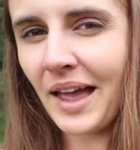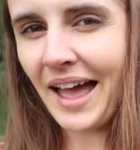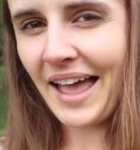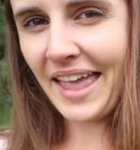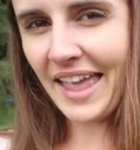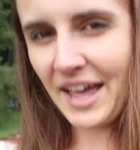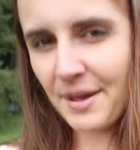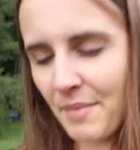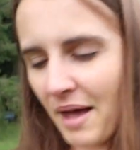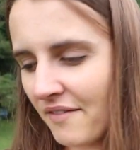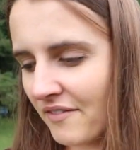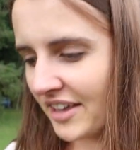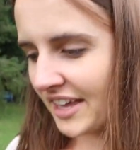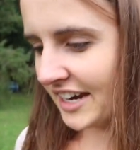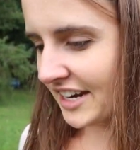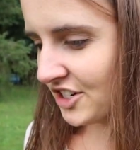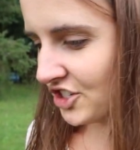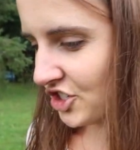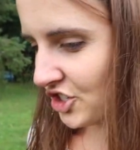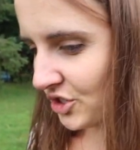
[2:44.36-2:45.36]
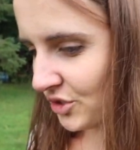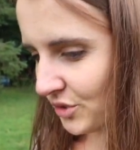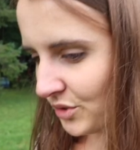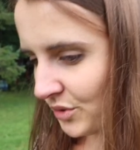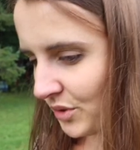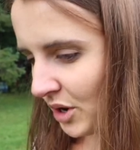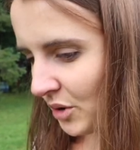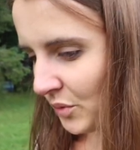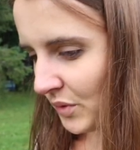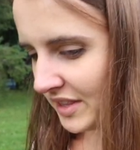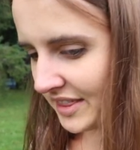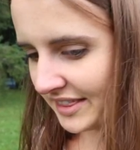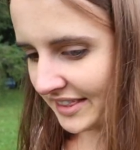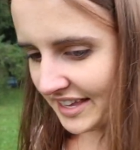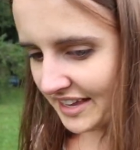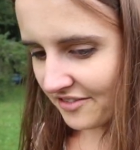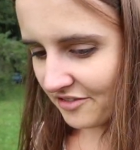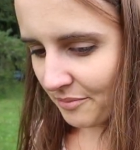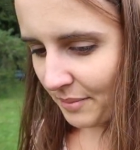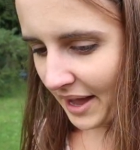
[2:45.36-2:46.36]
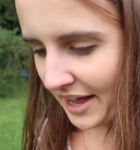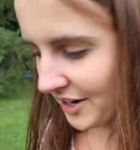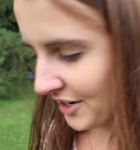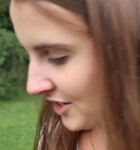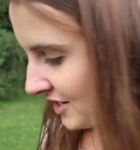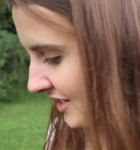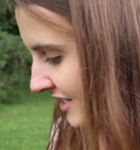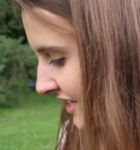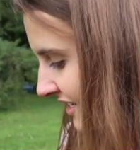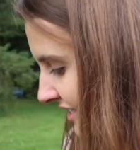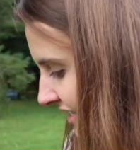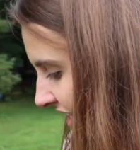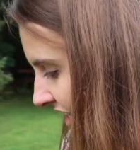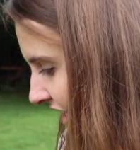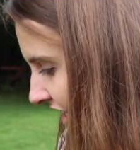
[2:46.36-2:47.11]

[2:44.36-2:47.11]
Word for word: I am having an issue with leaf miners this